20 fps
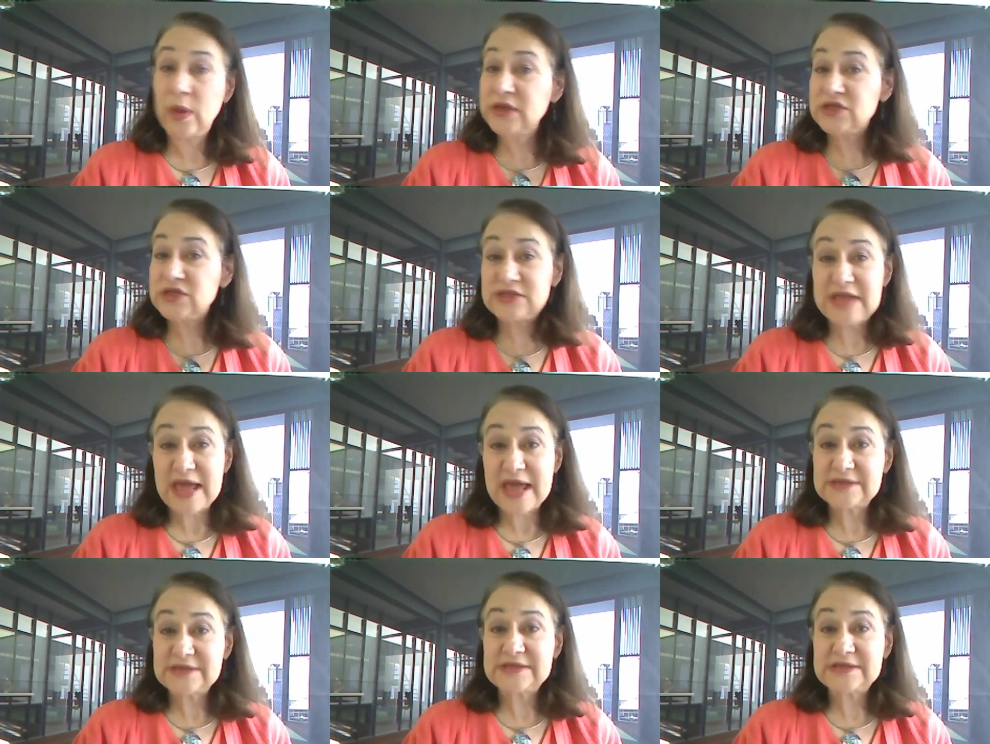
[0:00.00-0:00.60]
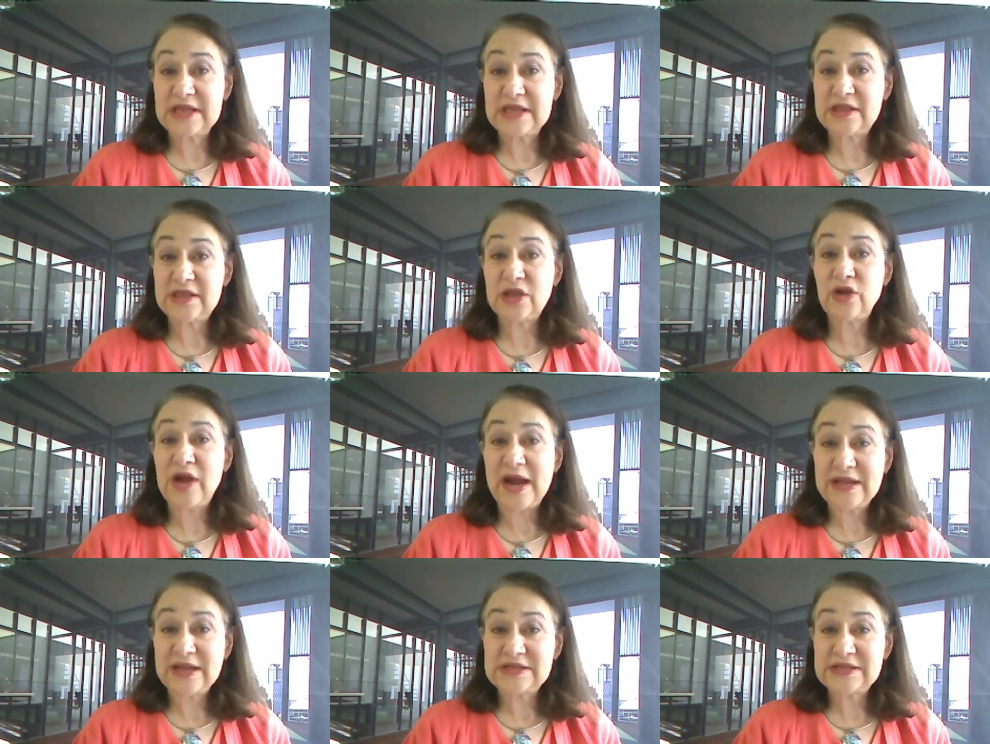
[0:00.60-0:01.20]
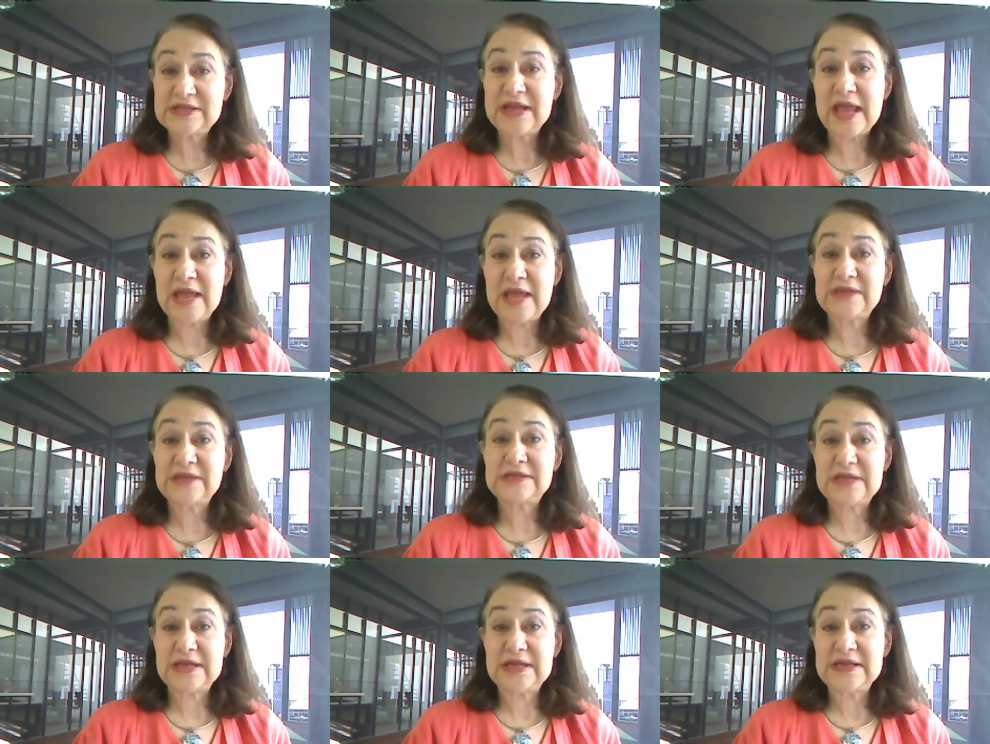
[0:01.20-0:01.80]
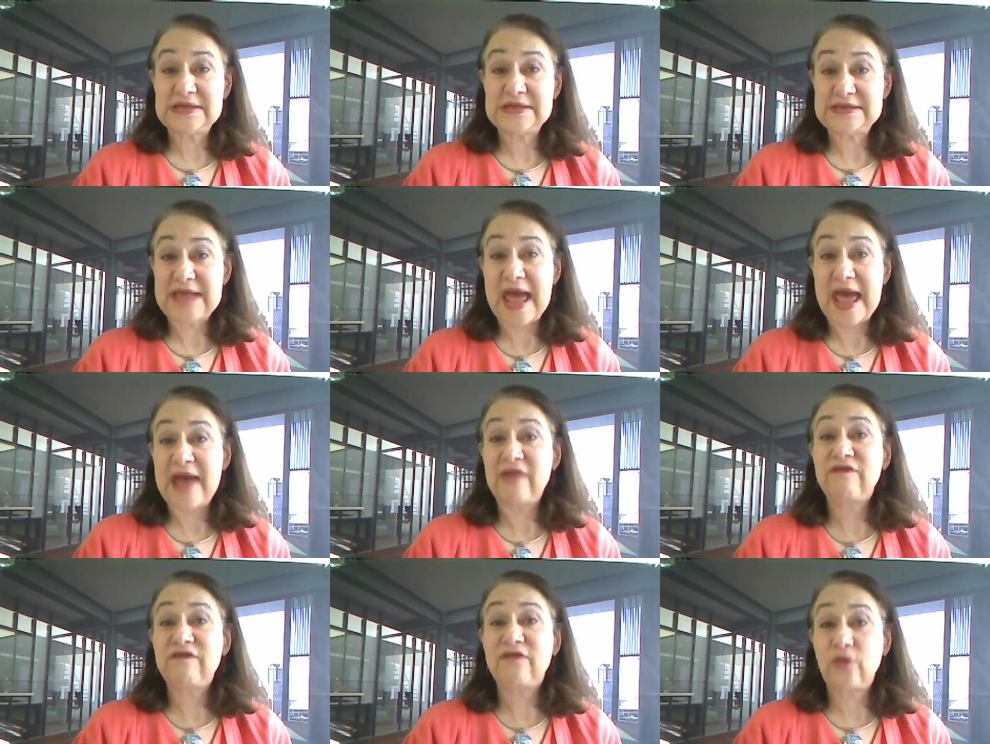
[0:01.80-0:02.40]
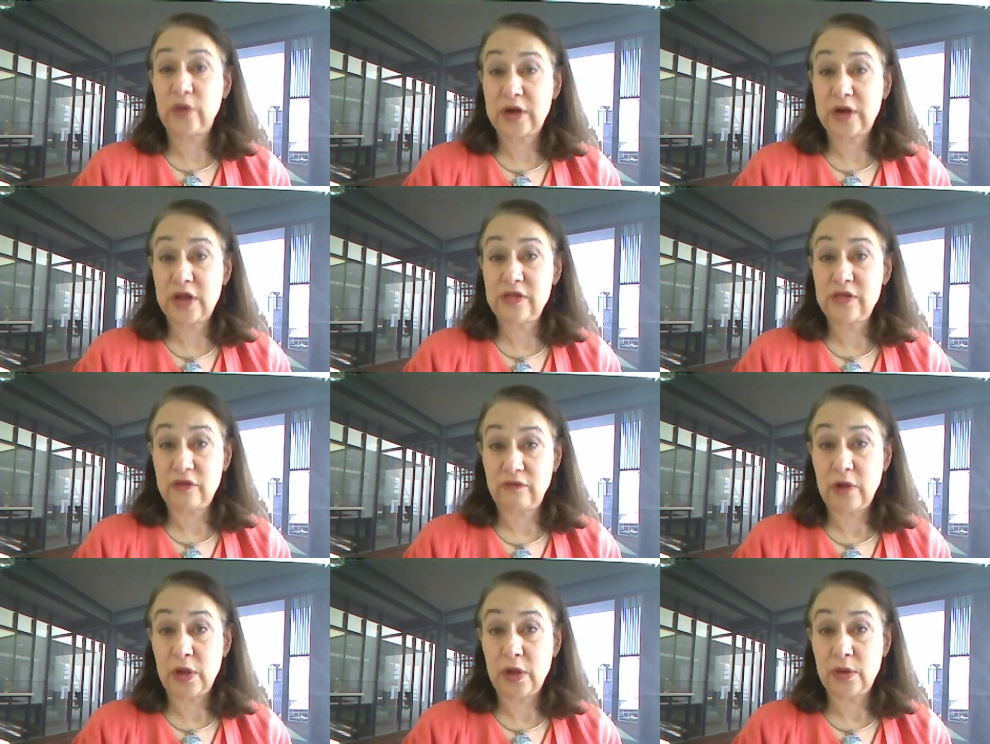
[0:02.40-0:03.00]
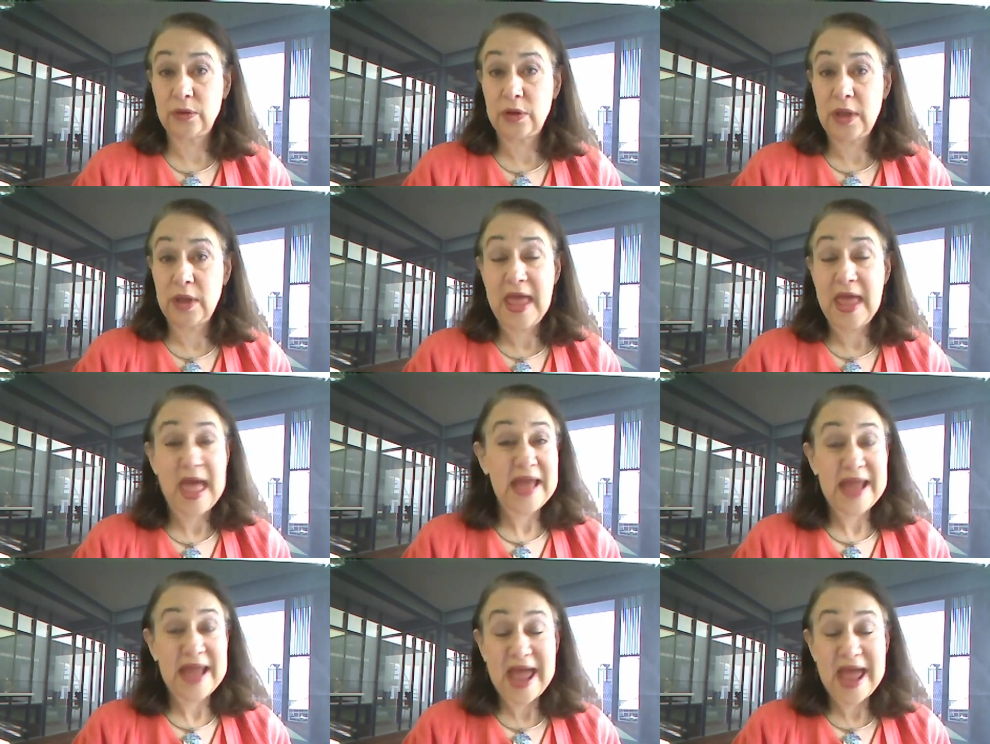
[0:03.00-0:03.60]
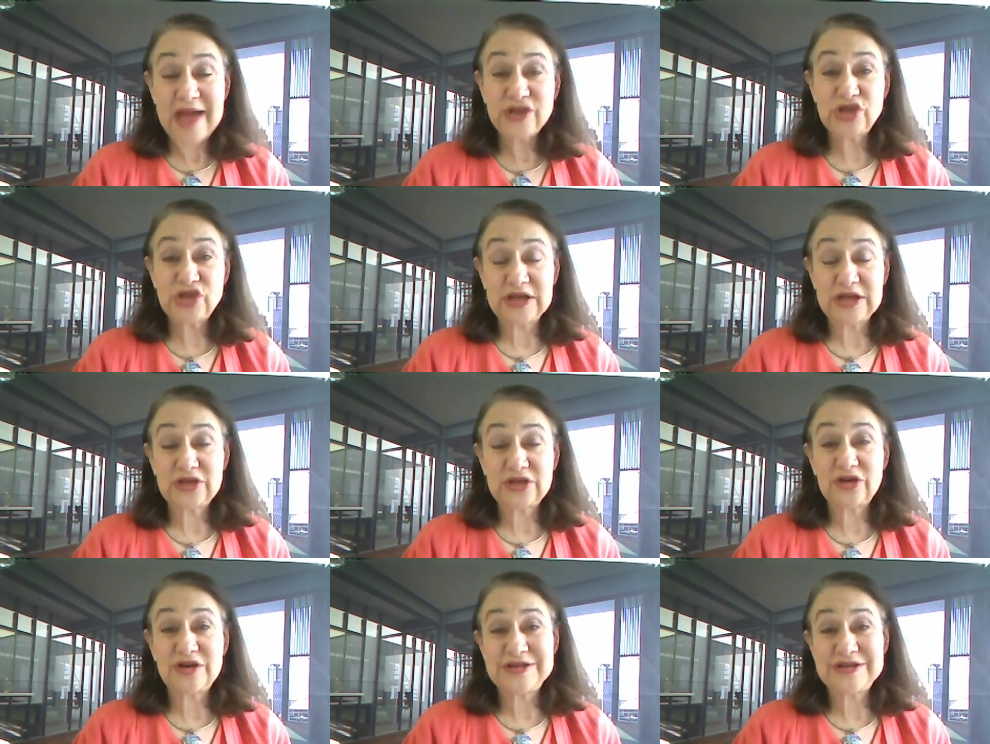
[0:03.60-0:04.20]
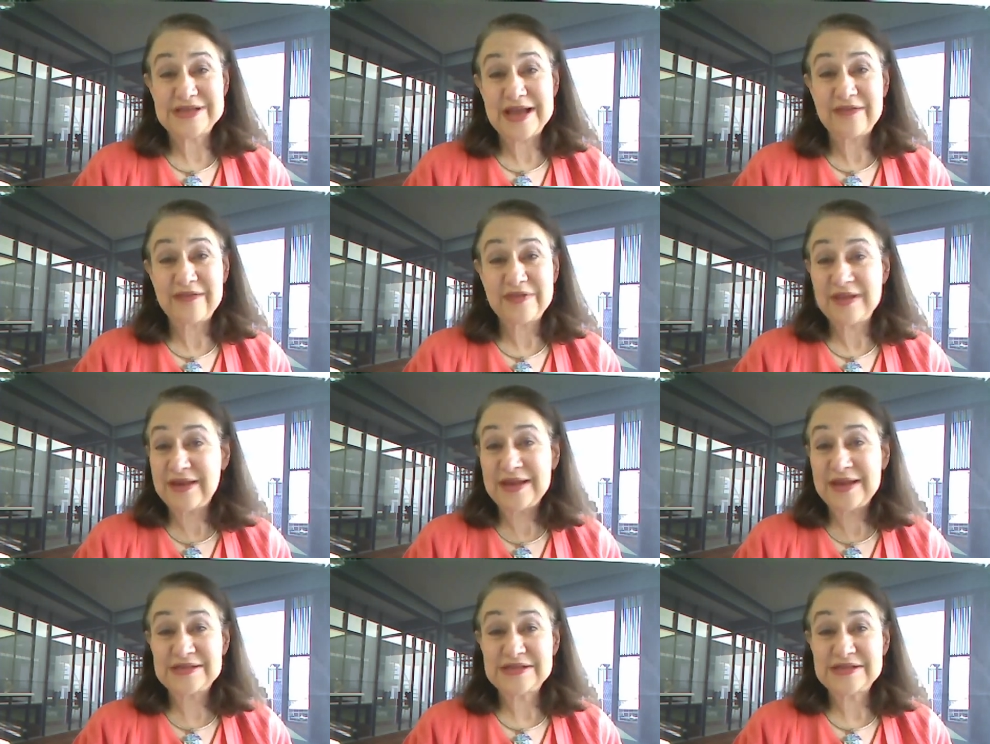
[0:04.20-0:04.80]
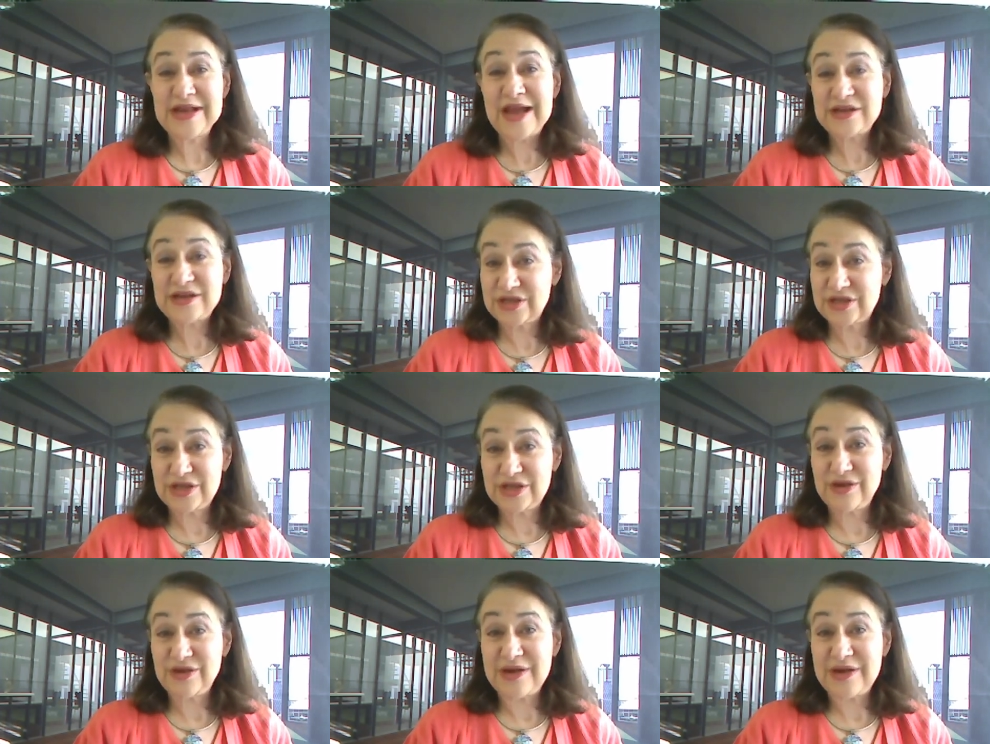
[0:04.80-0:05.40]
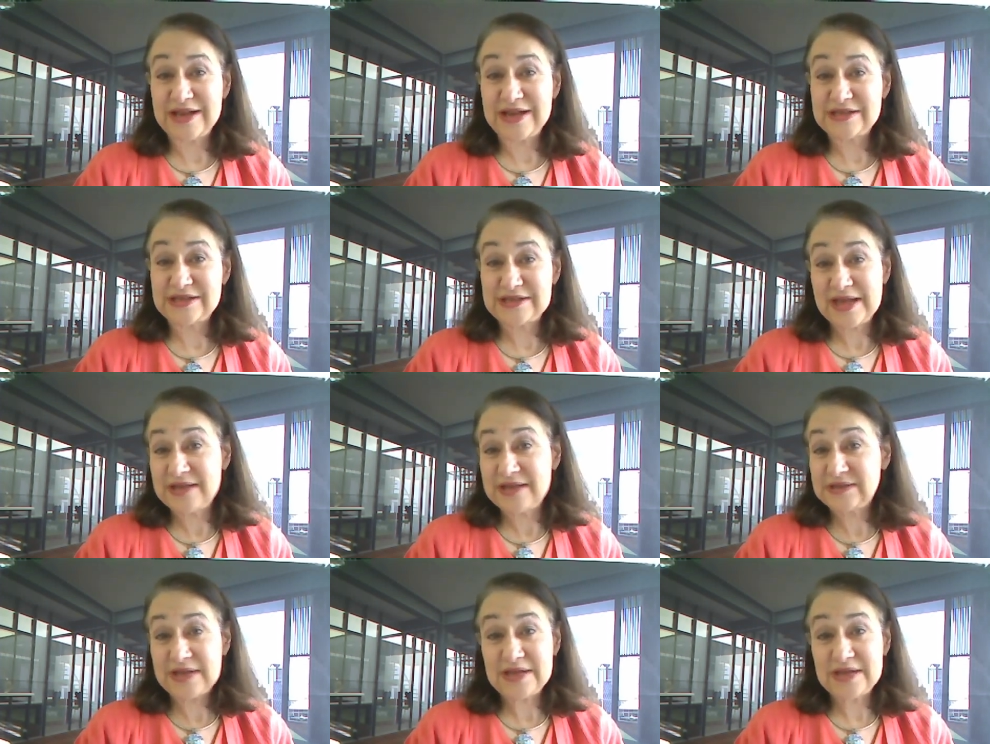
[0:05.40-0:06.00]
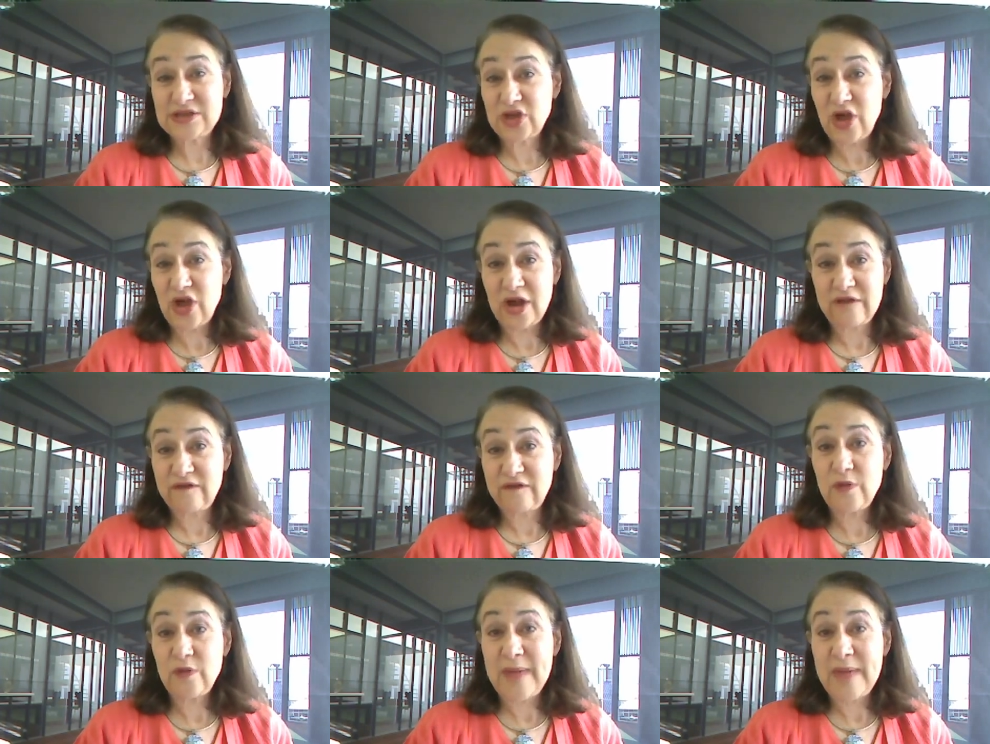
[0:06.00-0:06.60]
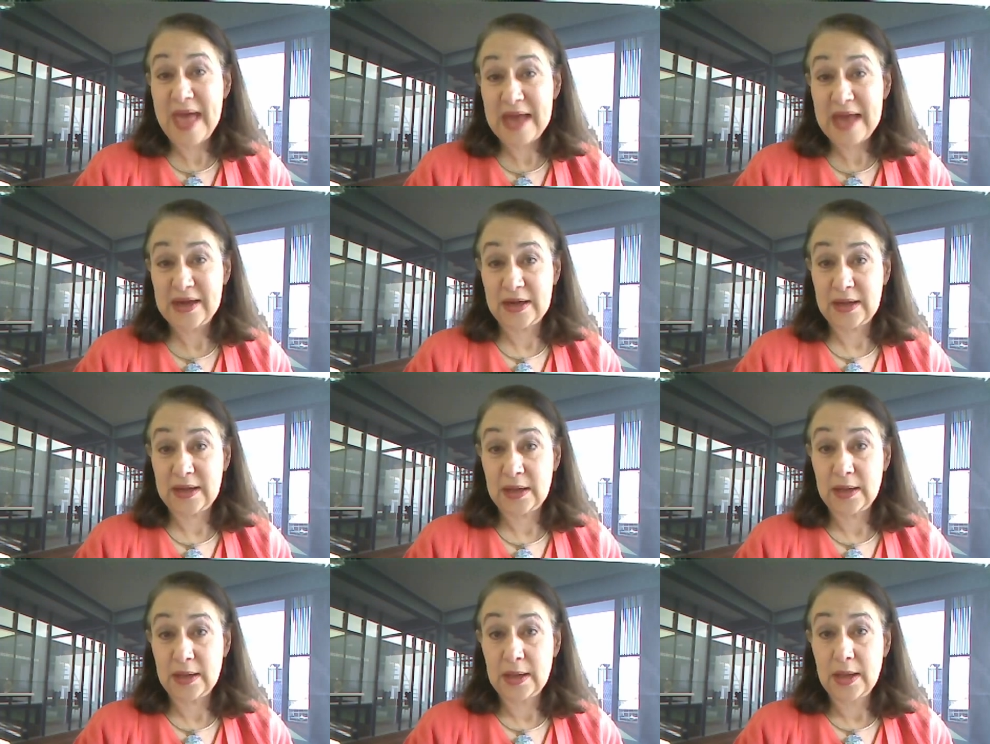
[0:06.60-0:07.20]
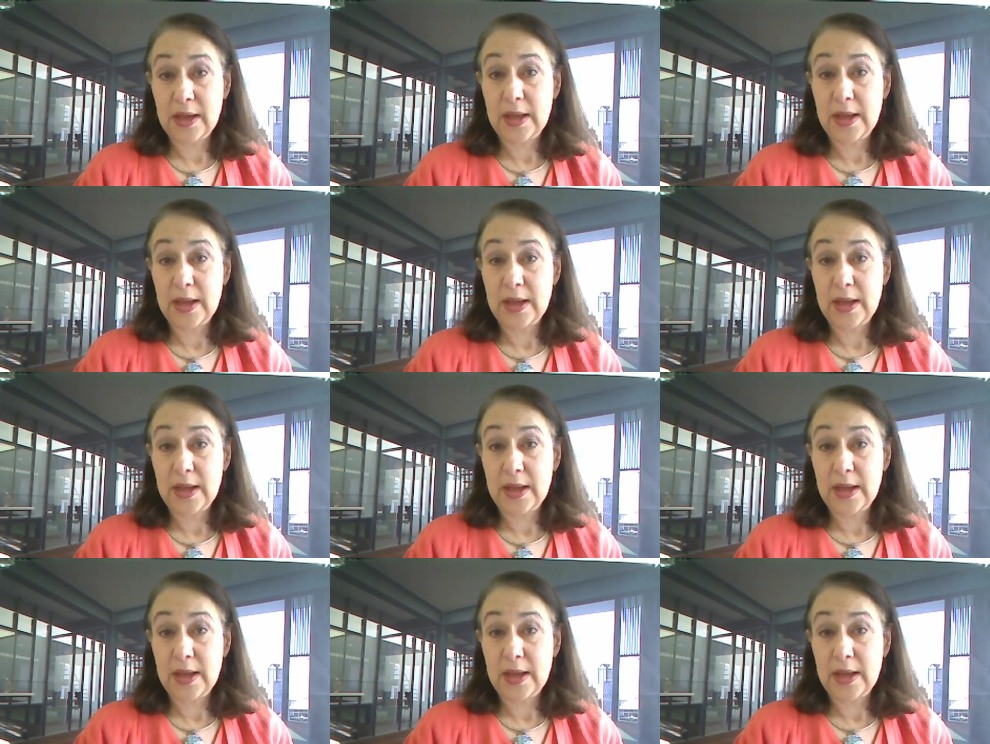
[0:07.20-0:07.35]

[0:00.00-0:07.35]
which says that the United States is at a fork in the road. And actually, it turns out that it's not just the United States, it's all of humanity.